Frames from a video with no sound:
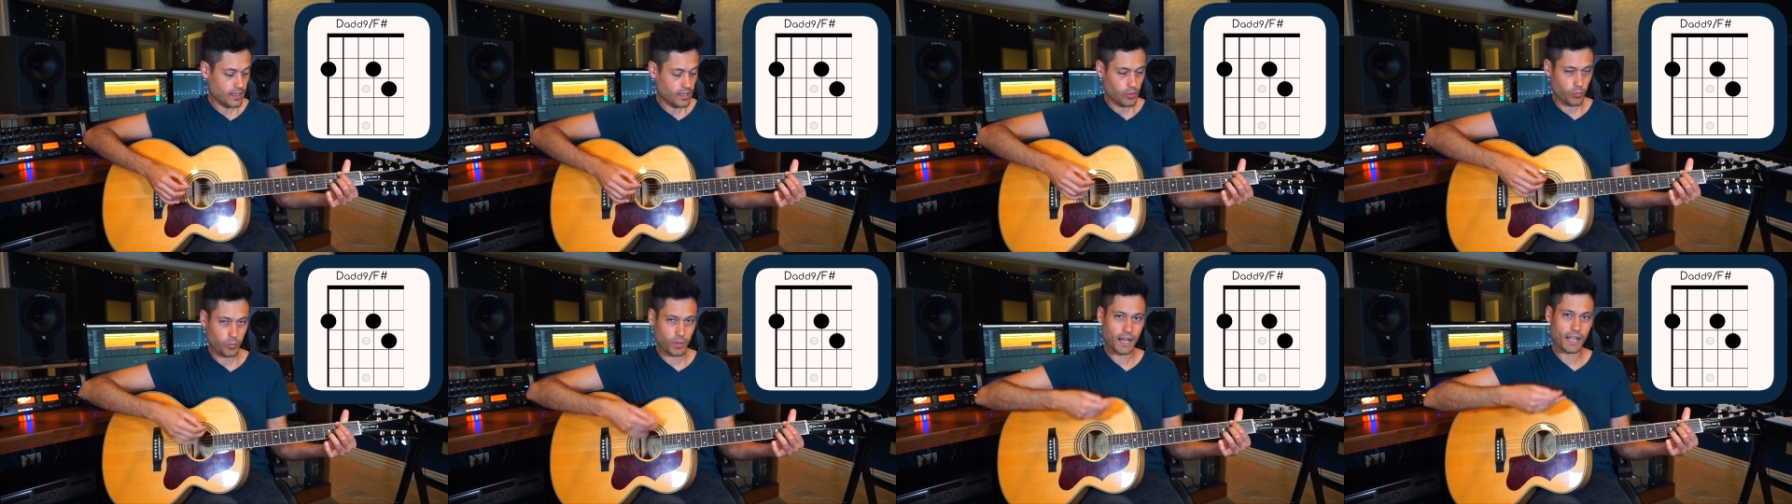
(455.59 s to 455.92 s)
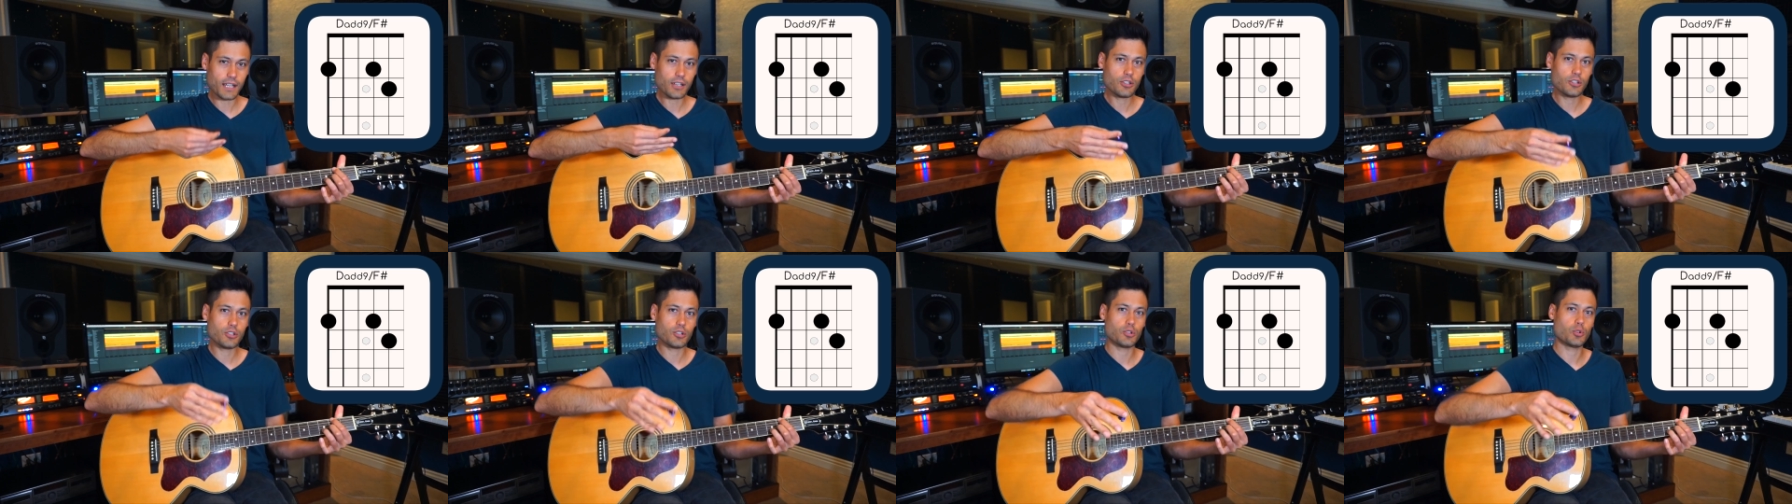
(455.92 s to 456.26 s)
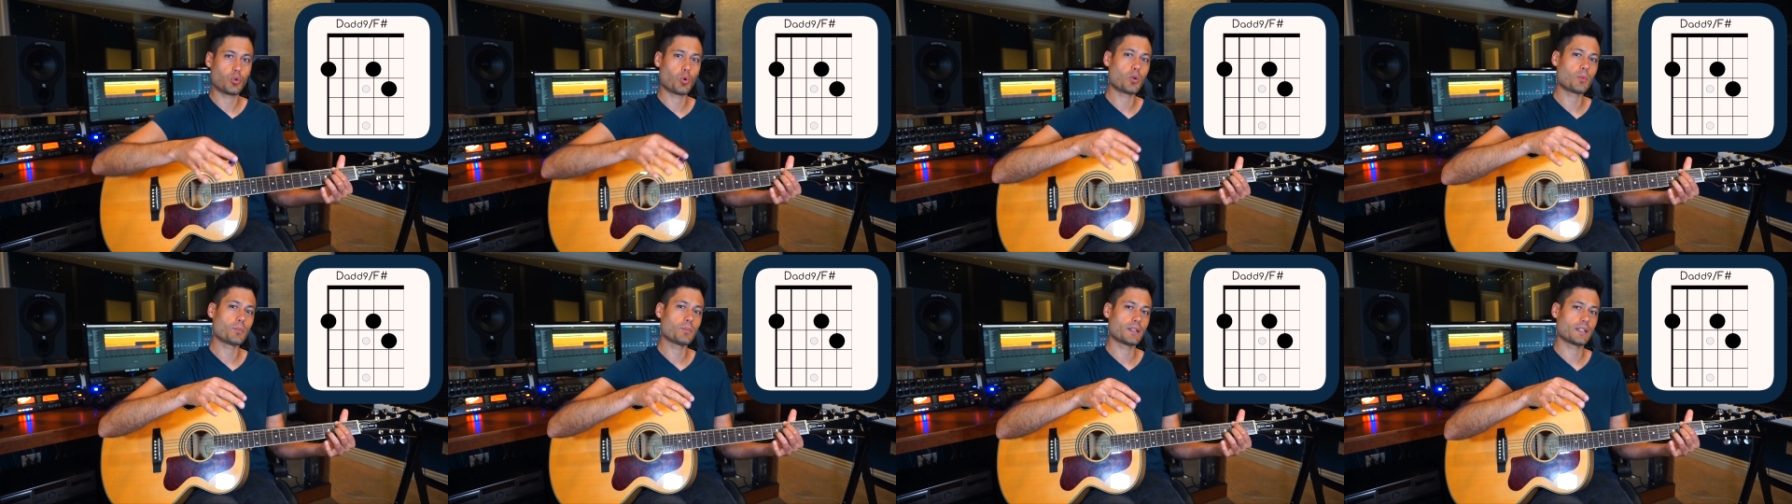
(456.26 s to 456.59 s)
What I
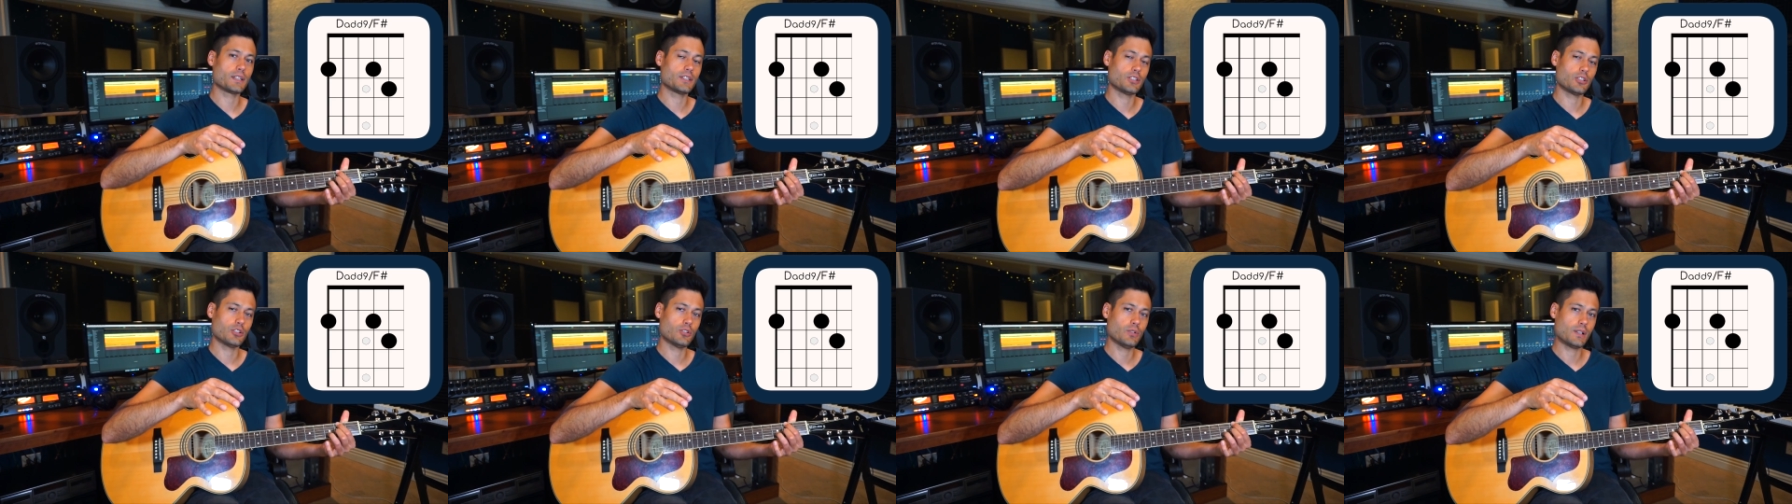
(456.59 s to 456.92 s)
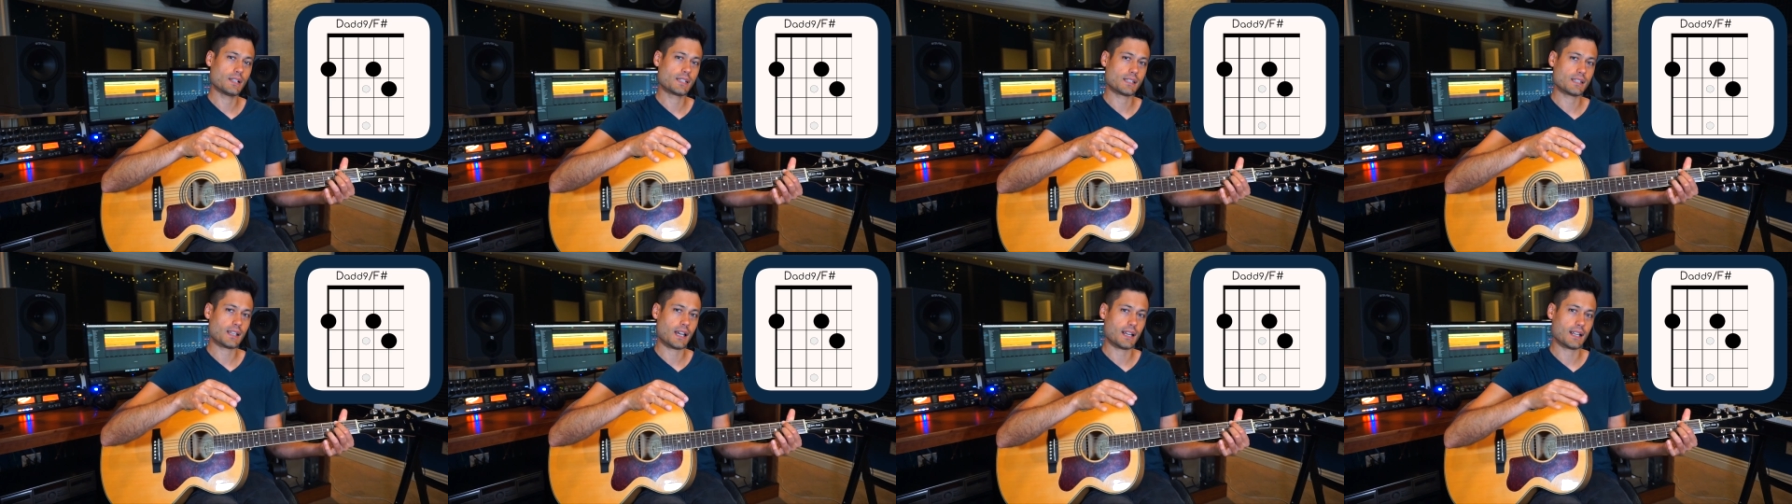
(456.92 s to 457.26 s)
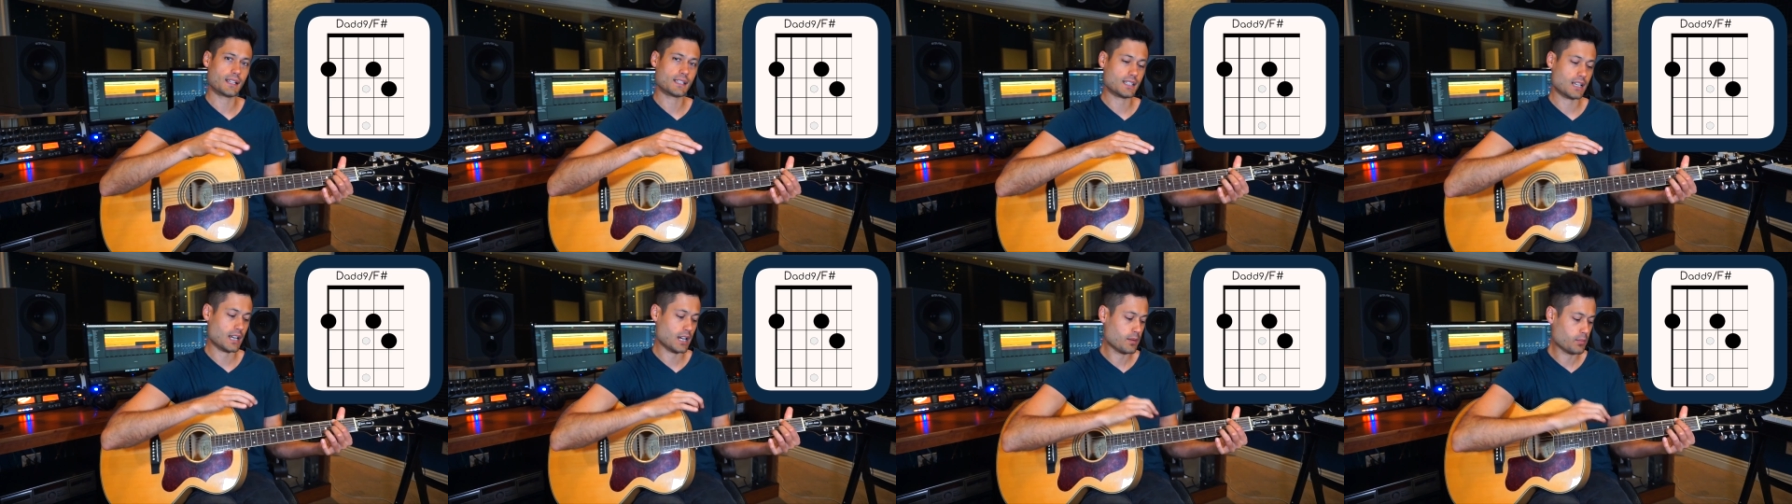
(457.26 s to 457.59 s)
normally do, it's not
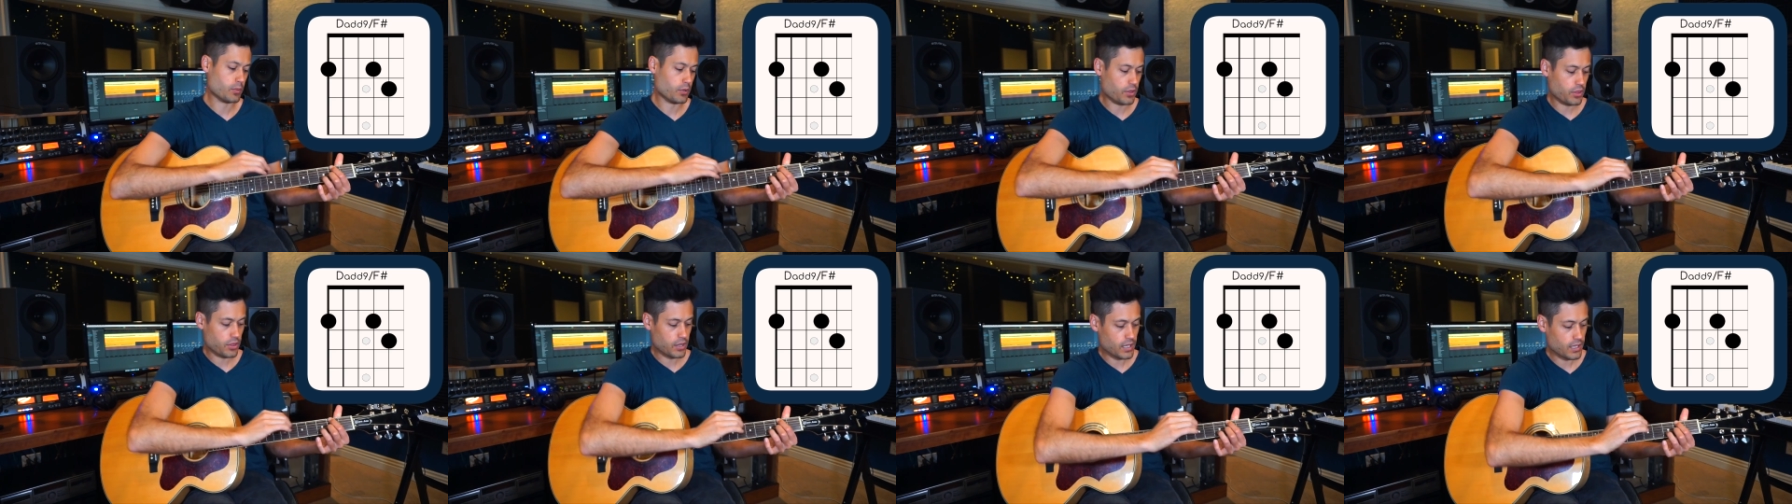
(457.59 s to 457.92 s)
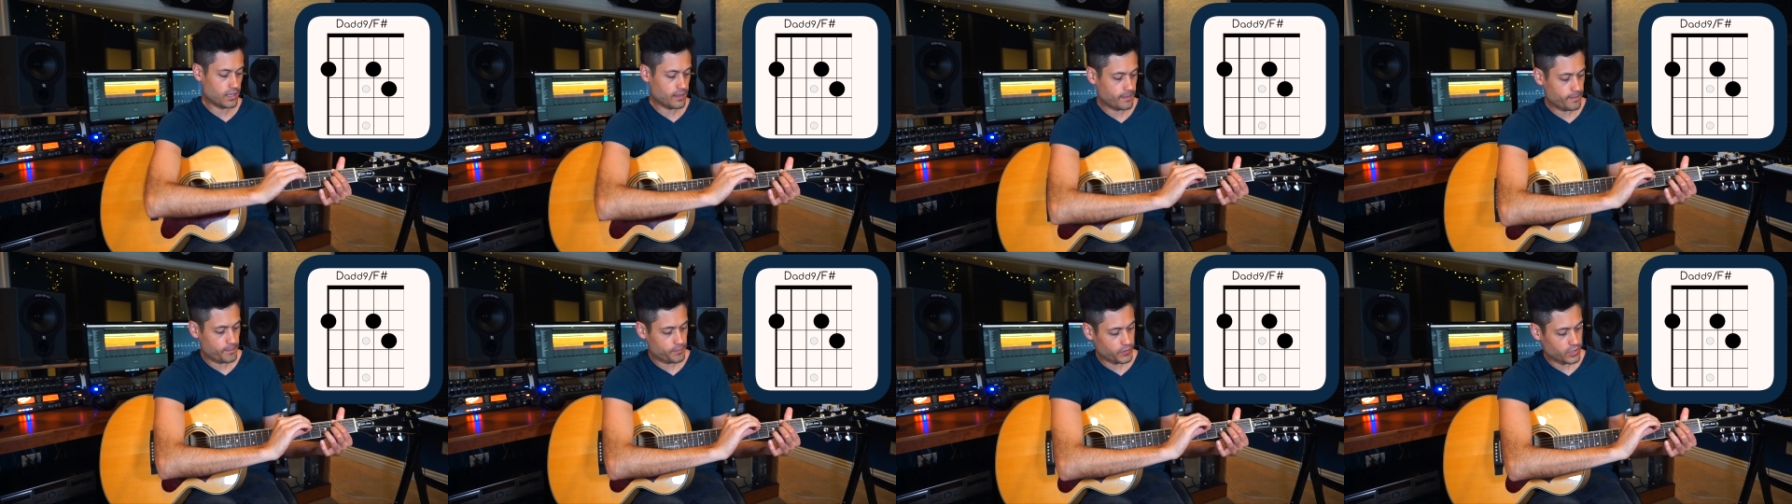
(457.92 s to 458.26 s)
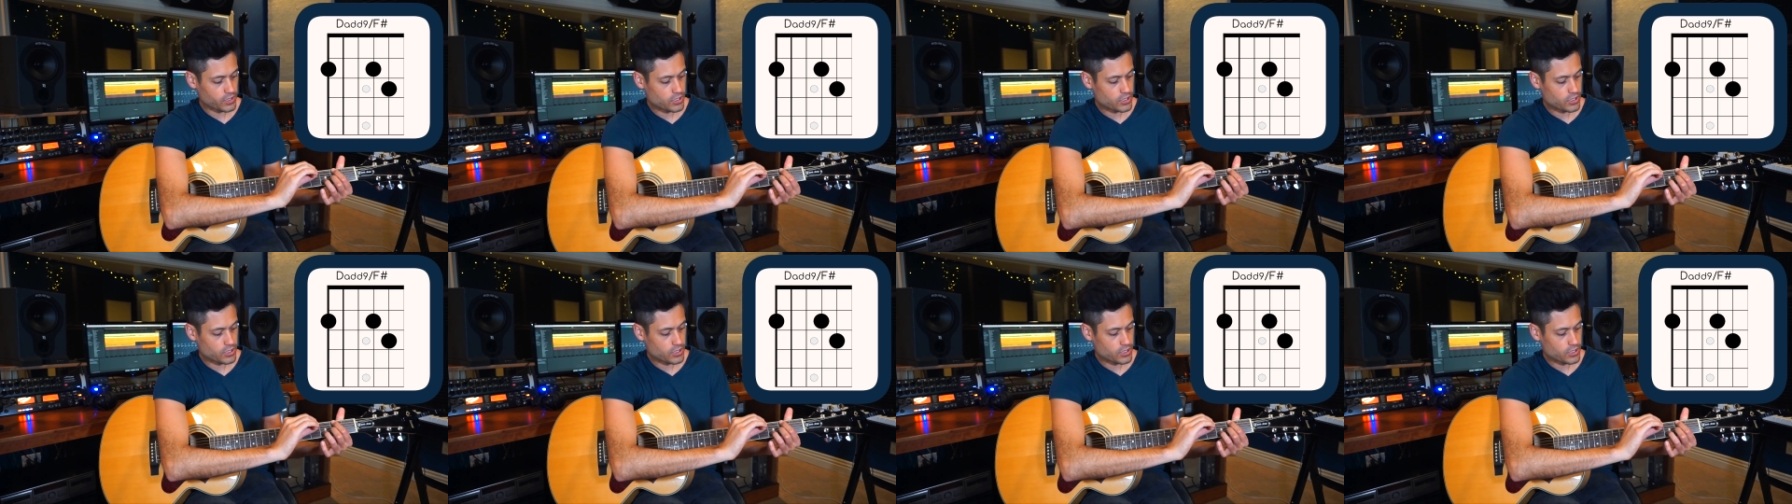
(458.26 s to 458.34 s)
a terrible thing